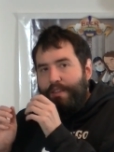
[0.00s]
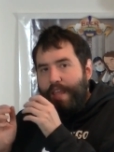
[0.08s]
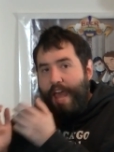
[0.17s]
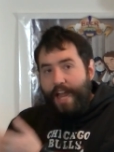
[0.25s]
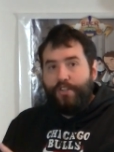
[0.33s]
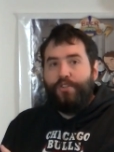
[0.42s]

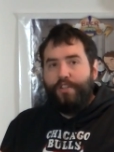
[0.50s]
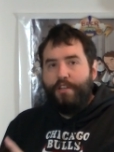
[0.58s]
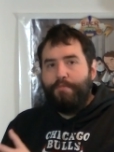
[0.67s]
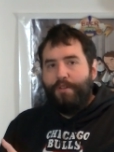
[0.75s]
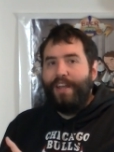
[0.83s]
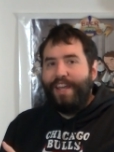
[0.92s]

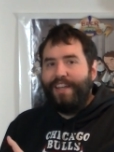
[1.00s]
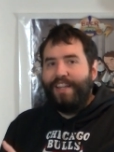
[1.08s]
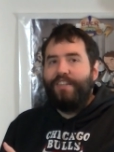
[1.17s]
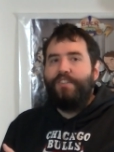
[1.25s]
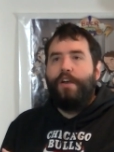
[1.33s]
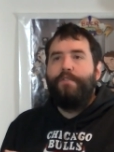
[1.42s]
actually playing
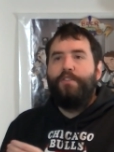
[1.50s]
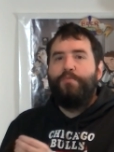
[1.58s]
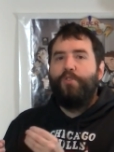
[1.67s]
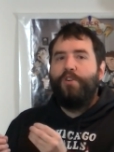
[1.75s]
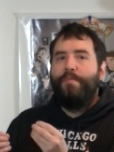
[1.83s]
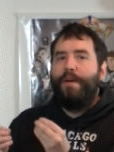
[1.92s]
that stuff, it's
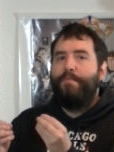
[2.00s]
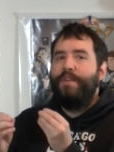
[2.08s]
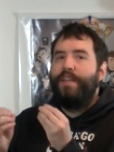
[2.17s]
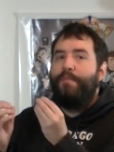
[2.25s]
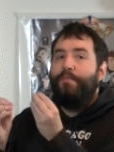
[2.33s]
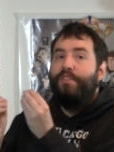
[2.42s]
more about
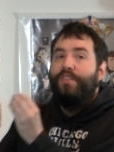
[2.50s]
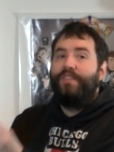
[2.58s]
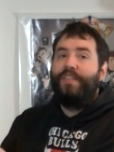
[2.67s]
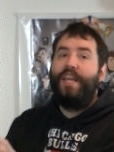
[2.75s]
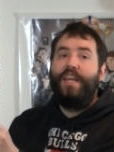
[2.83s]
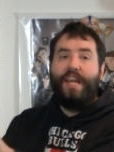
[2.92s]
being able to
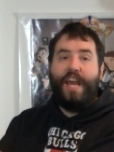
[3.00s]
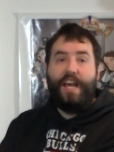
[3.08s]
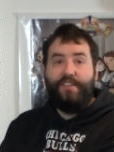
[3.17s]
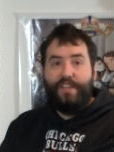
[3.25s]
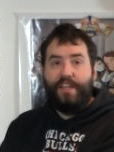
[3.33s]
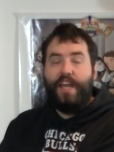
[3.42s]
say it
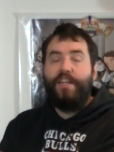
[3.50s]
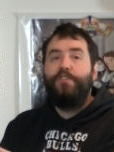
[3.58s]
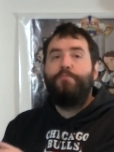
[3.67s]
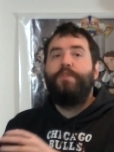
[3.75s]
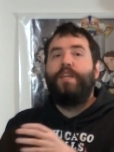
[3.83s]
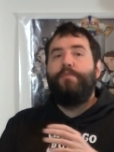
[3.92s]
has it and
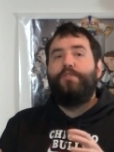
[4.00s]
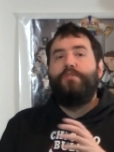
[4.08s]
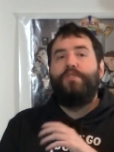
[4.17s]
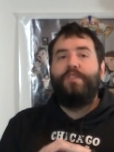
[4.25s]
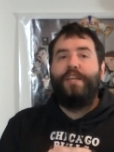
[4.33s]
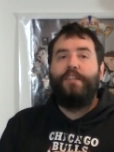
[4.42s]
just being able to
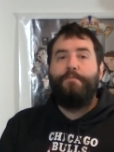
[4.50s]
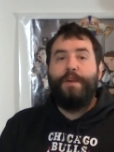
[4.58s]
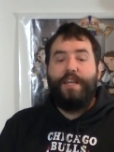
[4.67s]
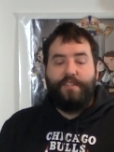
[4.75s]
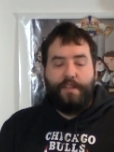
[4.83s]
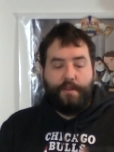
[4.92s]
excite the
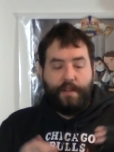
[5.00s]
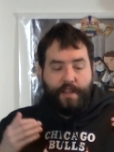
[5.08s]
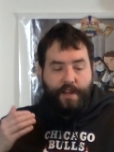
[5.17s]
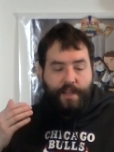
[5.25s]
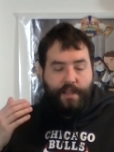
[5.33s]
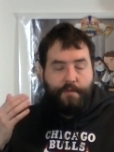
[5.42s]
base and
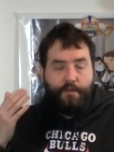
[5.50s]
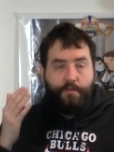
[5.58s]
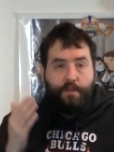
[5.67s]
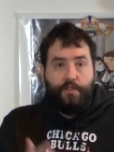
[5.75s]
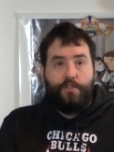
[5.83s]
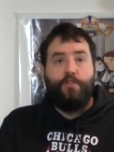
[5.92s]
getting
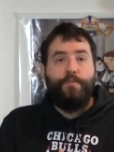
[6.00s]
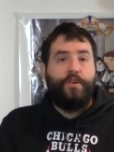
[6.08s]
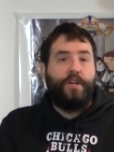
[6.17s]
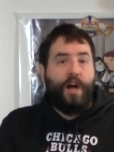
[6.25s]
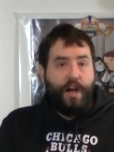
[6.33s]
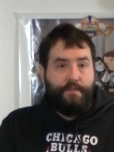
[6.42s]
consumer
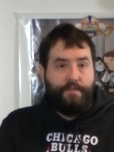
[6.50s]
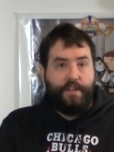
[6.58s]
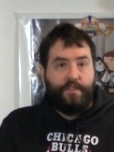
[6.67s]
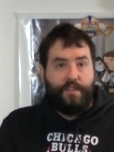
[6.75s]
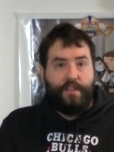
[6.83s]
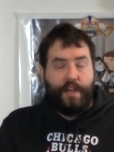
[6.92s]

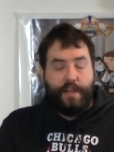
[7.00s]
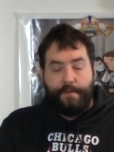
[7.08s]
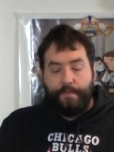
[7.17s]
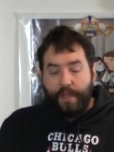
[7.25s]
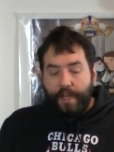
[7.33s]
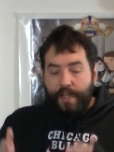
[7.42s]
confidence in the
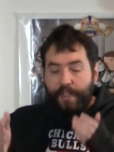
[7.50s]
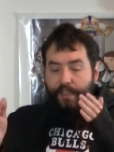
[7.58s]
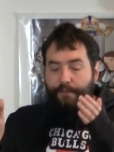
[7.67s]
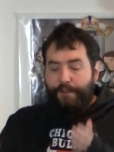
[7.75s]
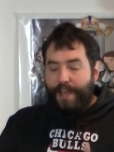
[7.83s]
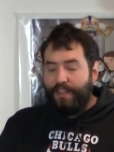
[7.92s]
item.
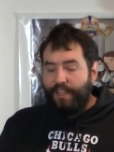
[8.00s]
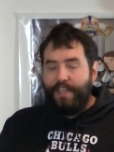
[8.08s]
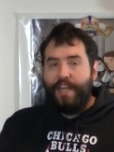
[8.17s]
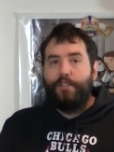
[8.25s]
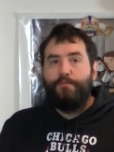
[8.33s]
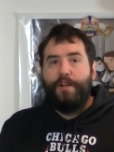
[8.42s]
The fact that the
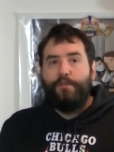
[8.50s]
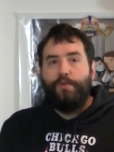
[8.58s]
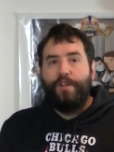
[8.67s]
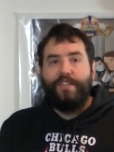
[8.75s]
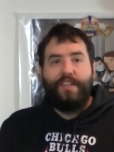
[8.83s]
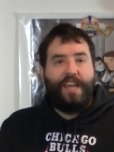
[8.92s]
Xbox
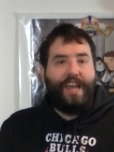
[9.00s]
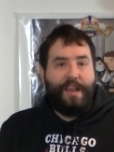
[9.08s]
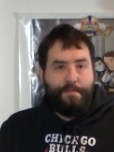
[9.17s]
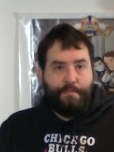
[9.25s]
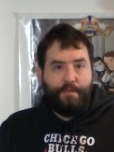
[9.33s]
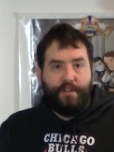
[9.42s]
One is
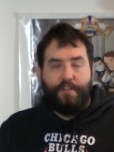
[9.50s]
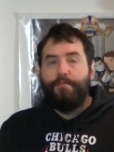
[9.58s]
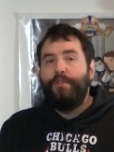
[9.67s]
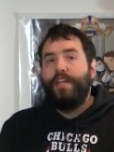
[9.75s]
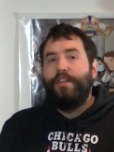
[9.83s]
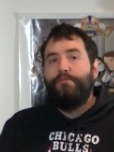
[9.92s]
capable of
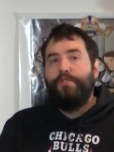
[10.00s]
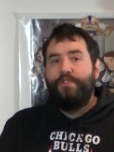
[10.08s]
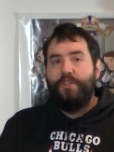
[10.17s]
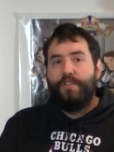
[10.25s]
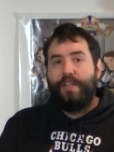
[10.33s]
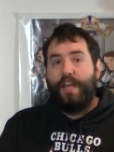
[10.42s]
playing
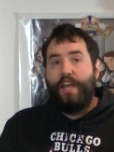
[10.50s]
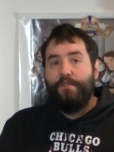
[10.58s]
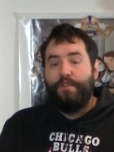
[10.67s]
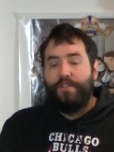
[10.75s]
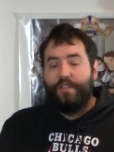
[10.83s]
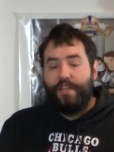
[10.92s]
360 and original